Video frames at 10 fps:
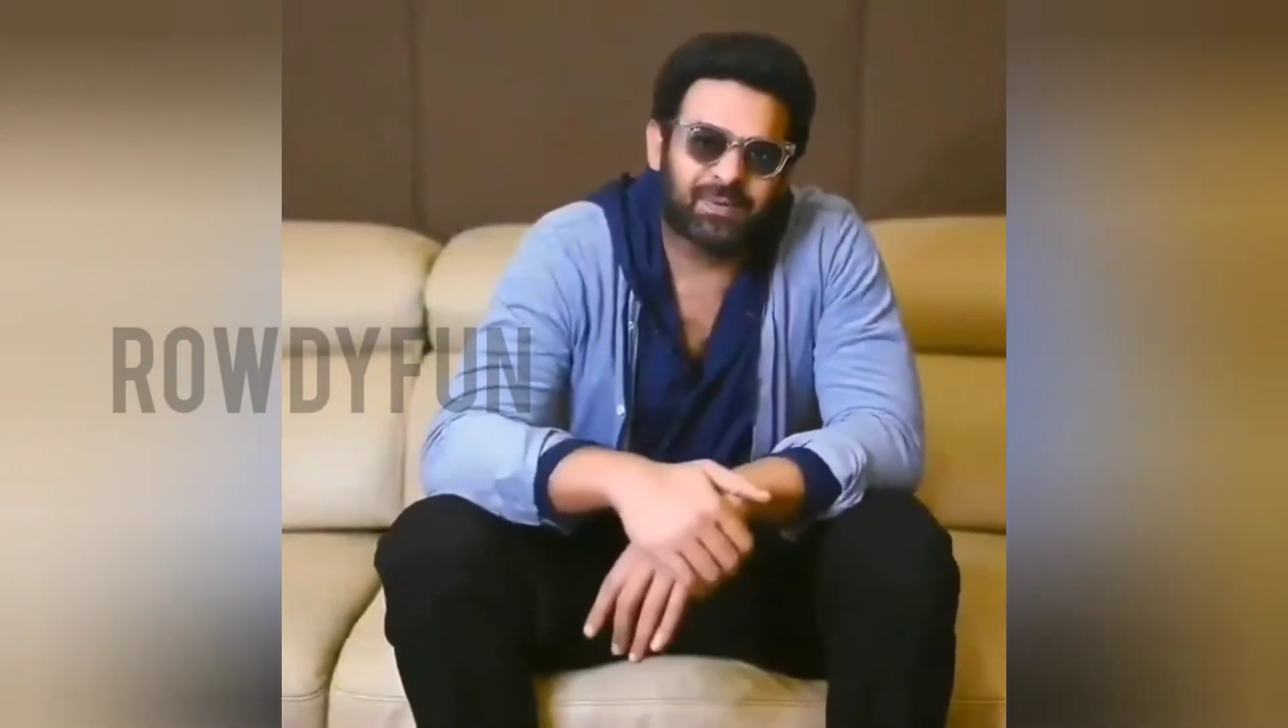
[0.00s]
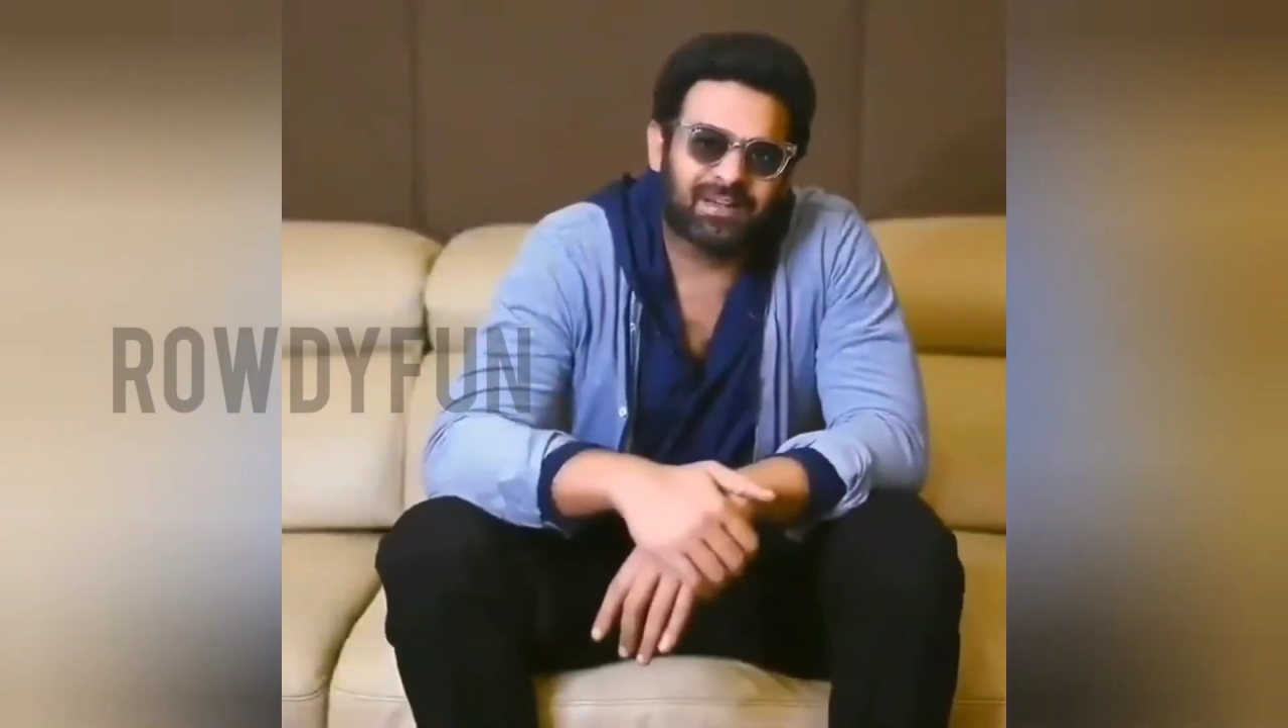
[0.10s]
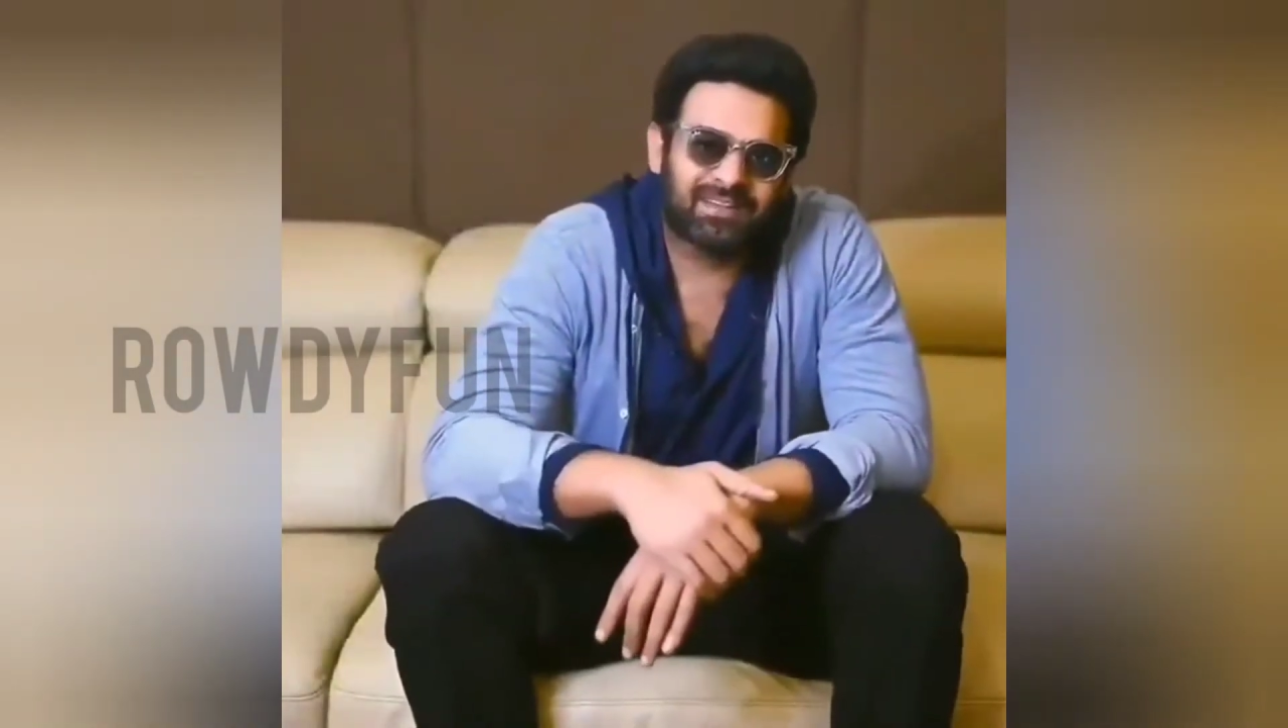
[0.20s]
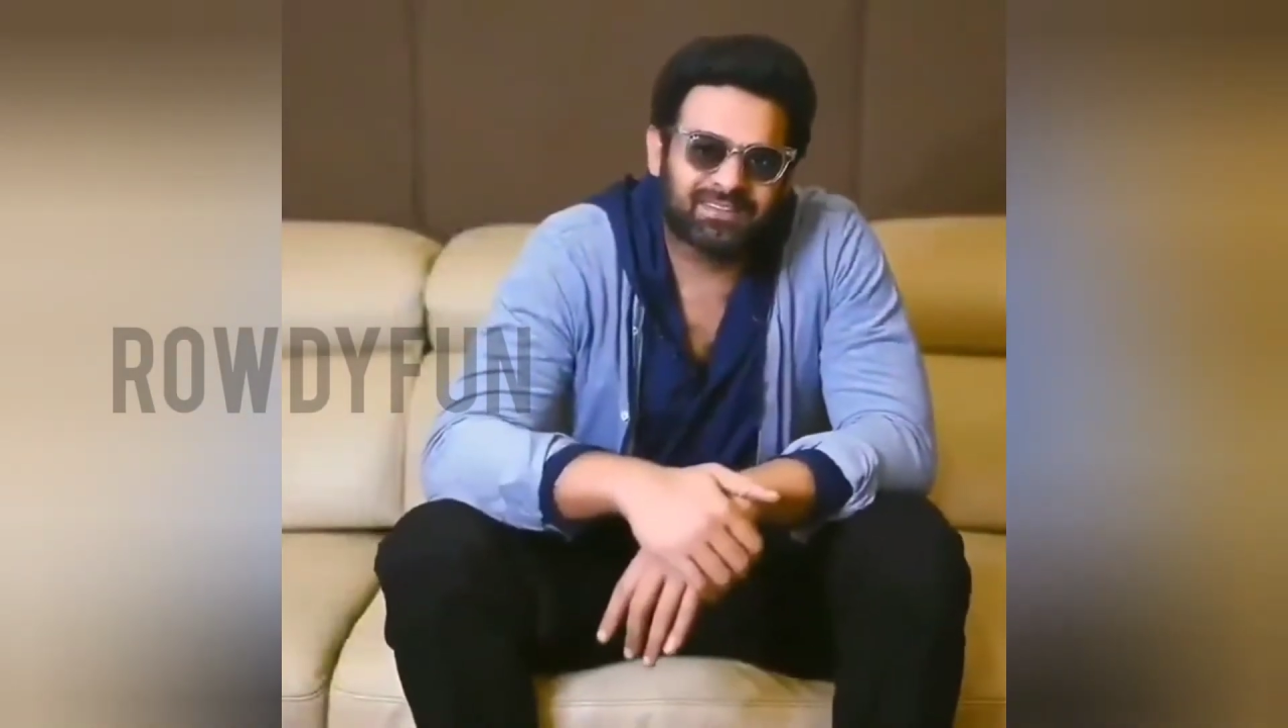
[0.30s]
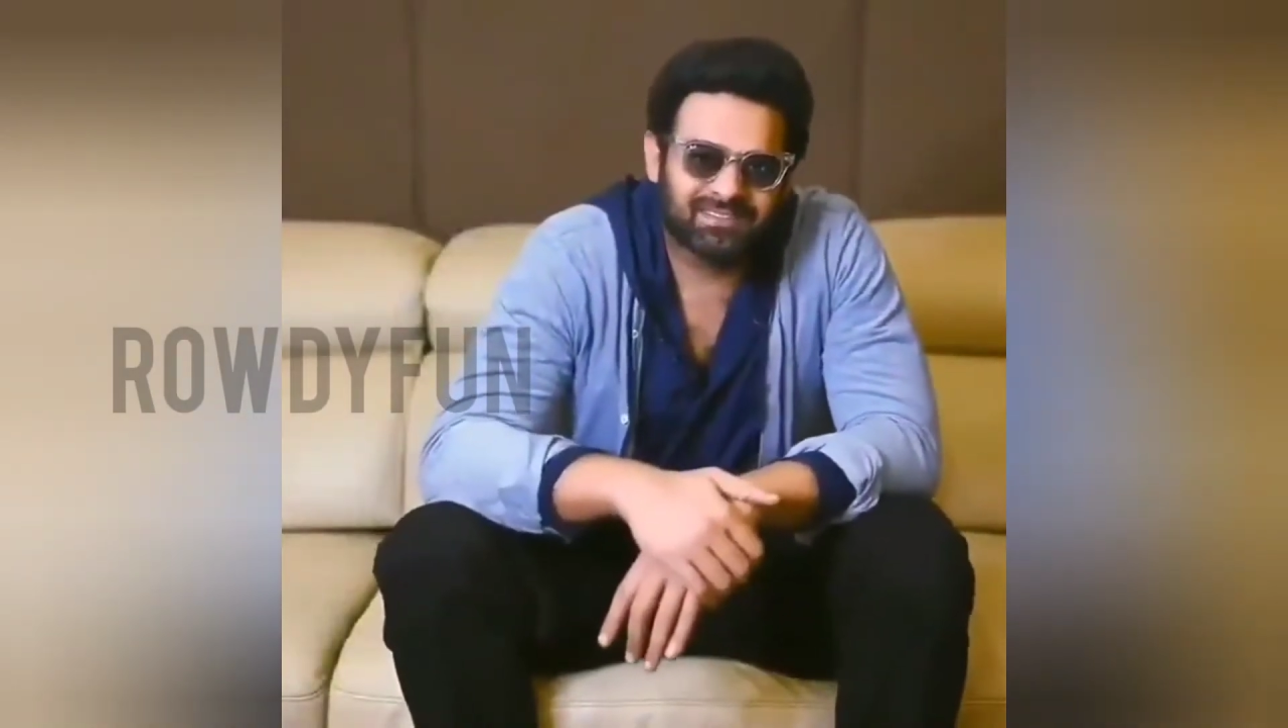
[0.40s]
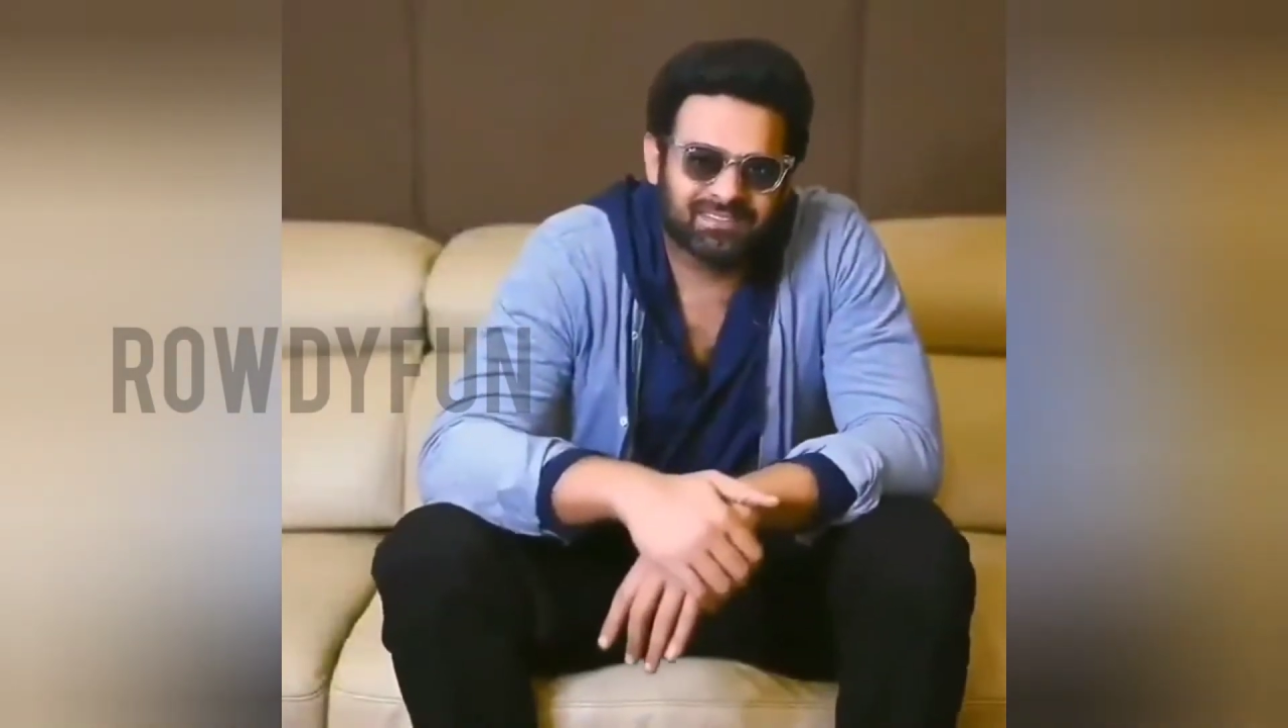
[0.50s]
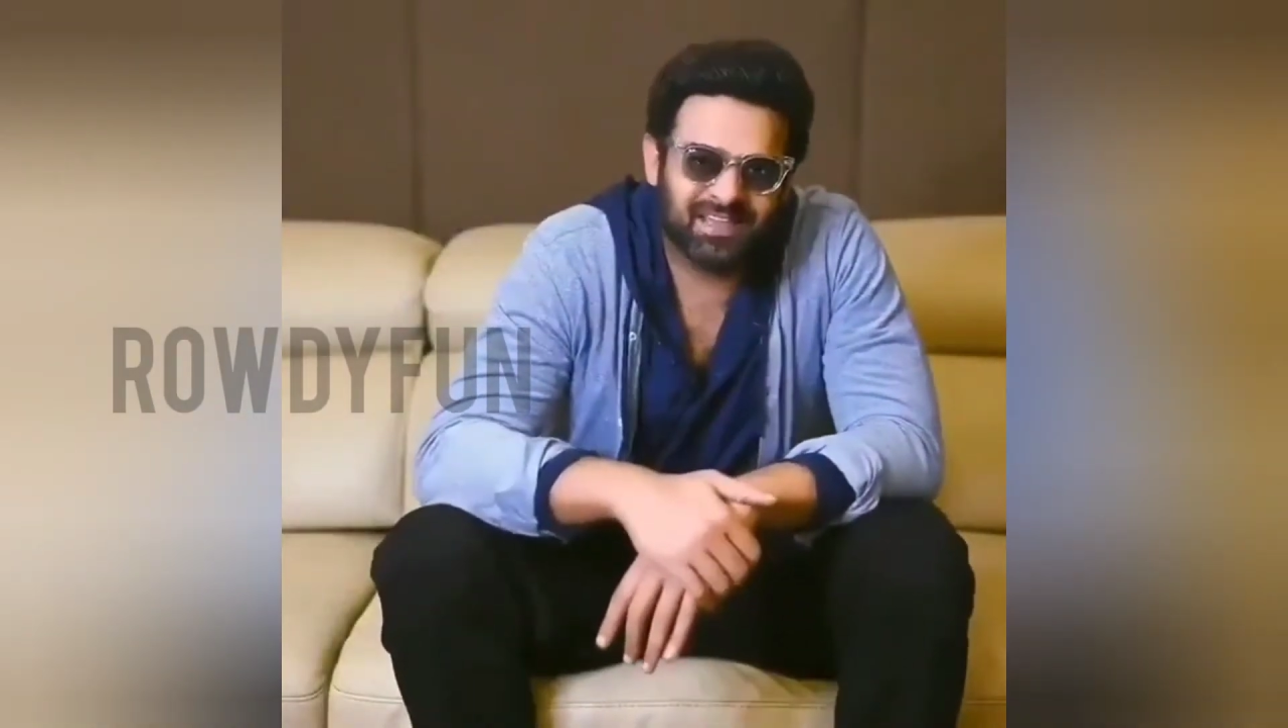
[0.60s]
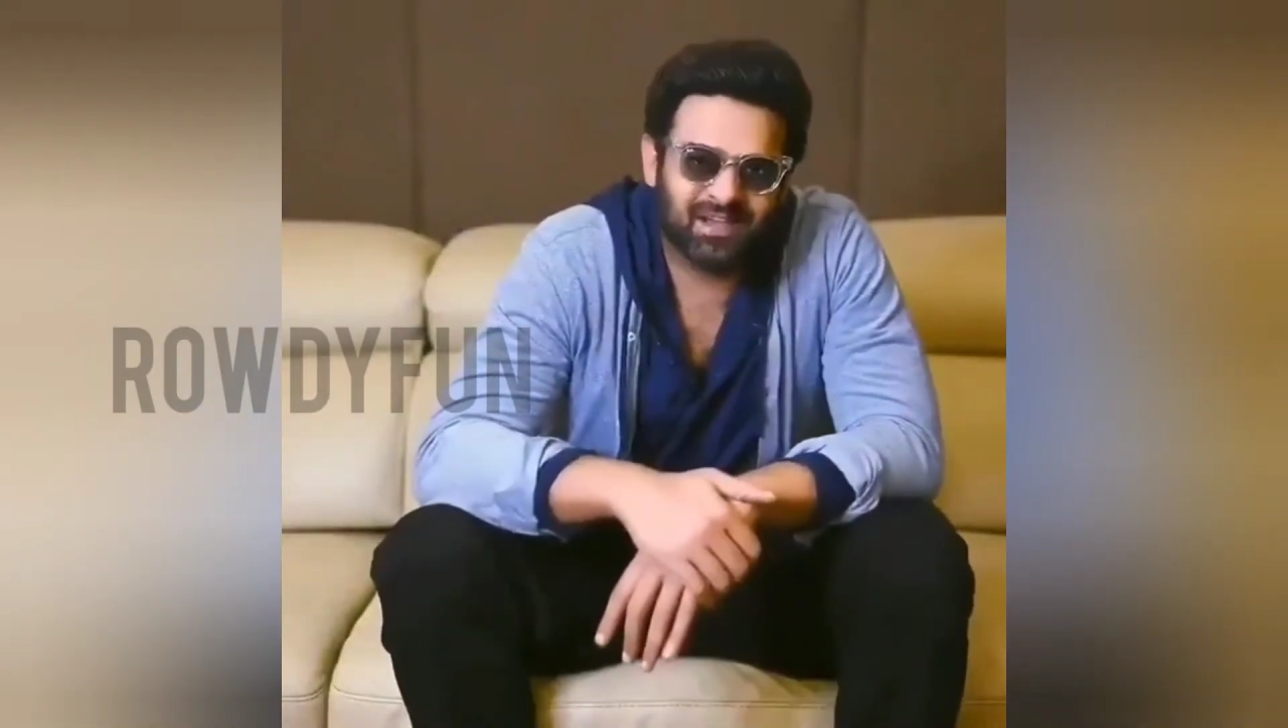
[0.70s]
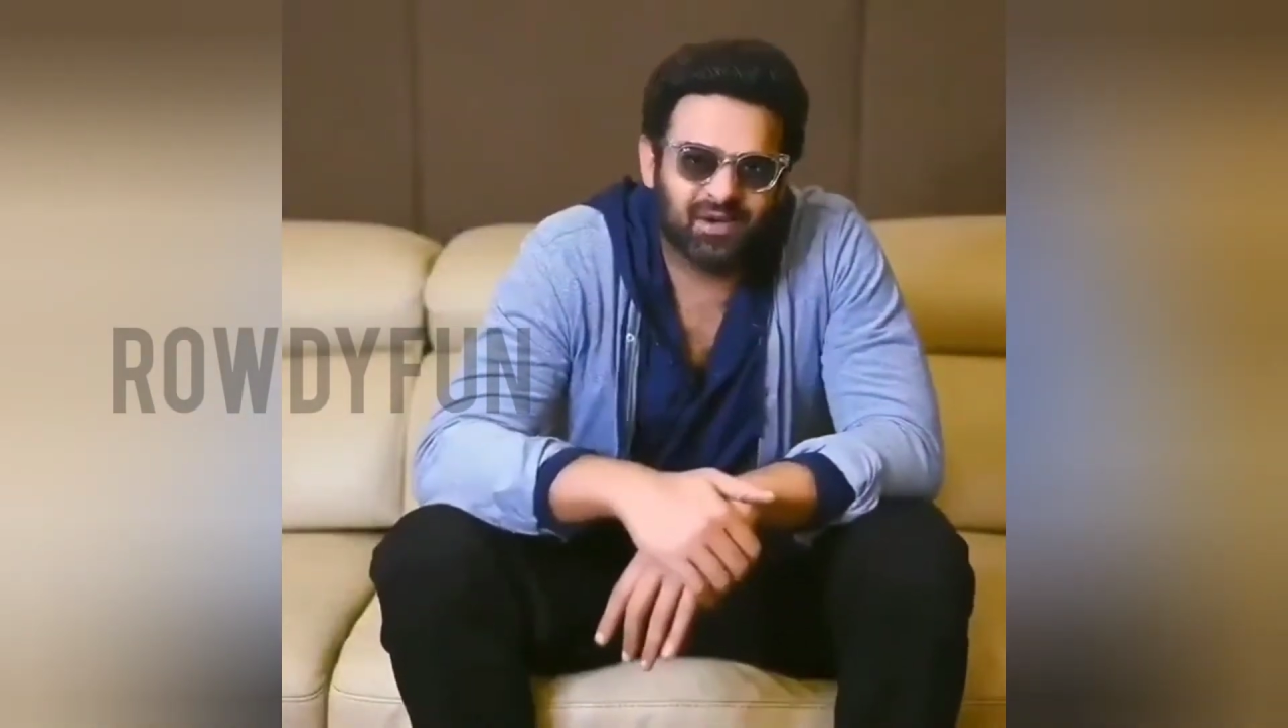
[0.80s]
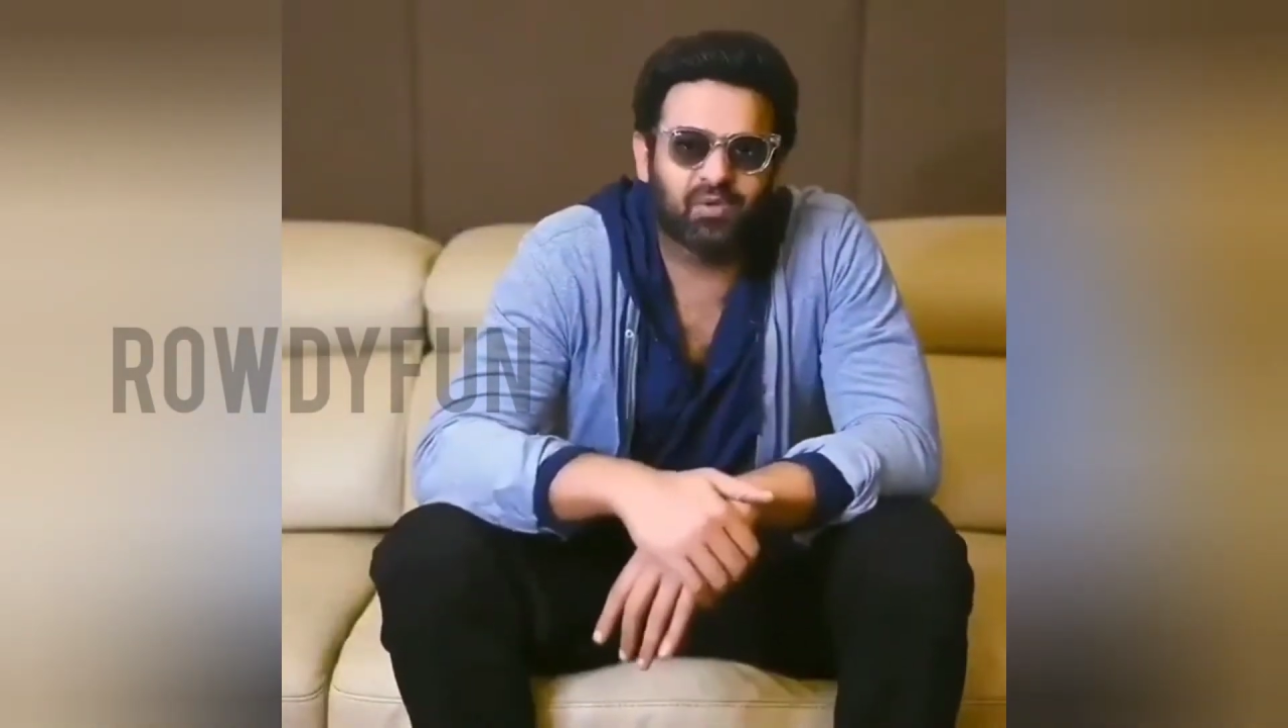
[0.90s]
This is
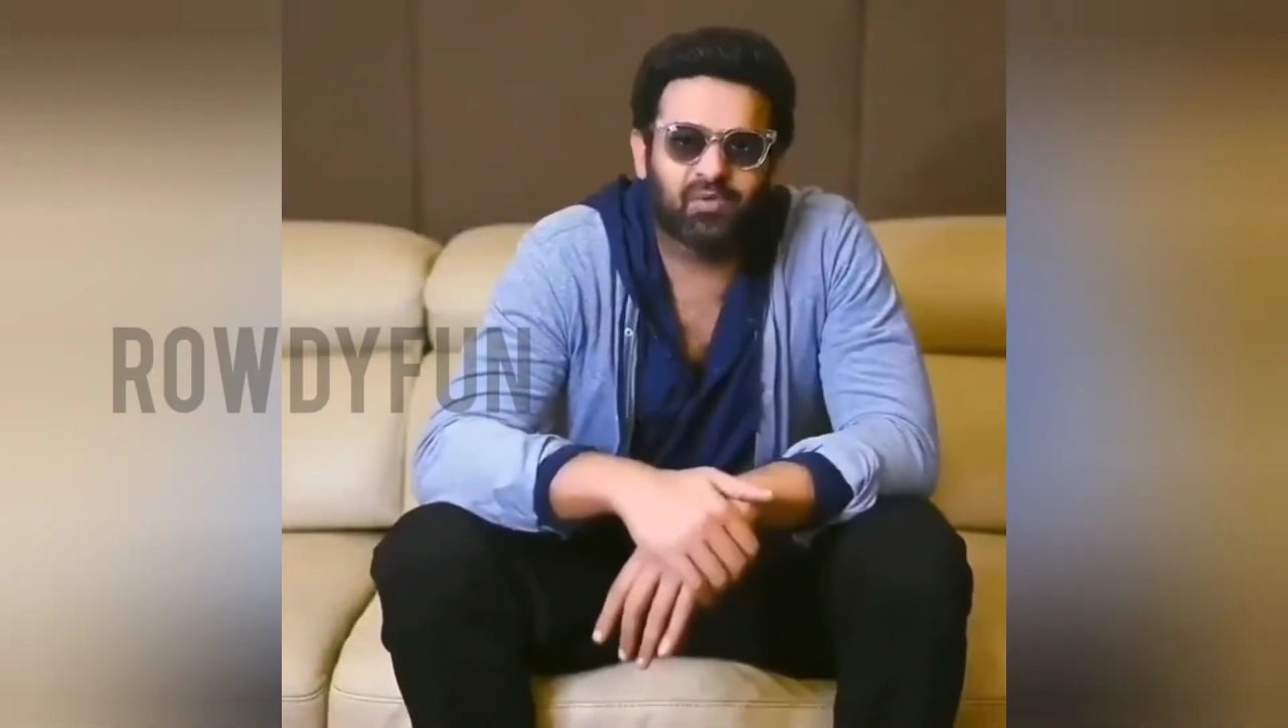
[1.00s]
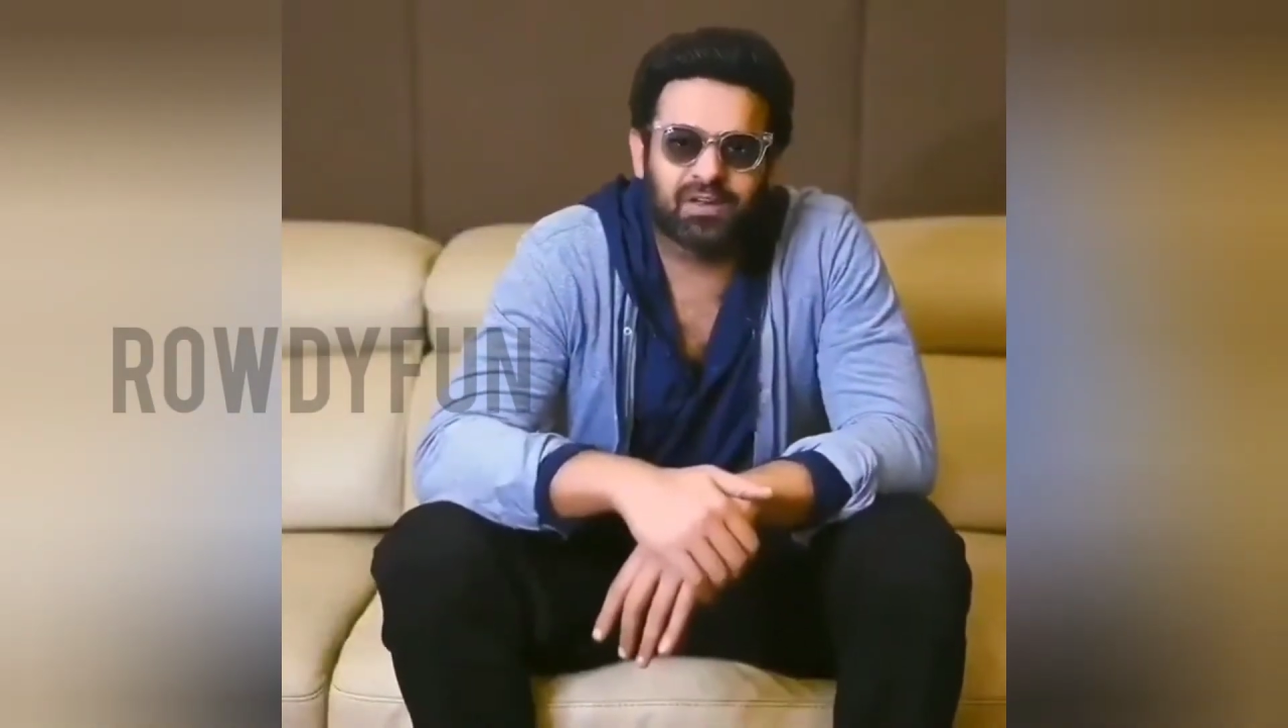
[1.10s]
Prabhas.